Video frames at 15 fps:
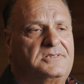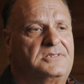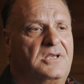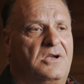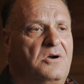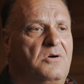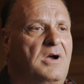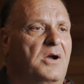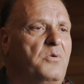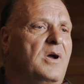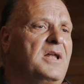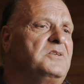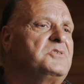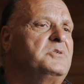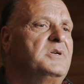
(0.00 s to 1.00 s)
So I
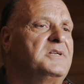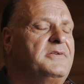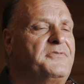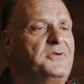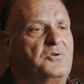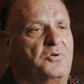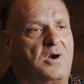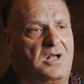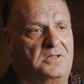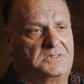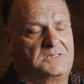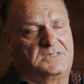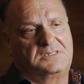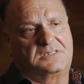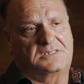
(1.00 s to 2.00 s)
went to a different
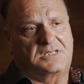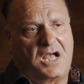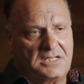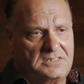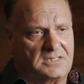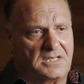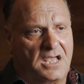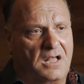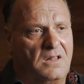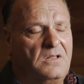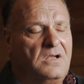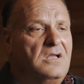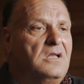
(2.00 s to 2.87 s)
neurologist in Scottsdale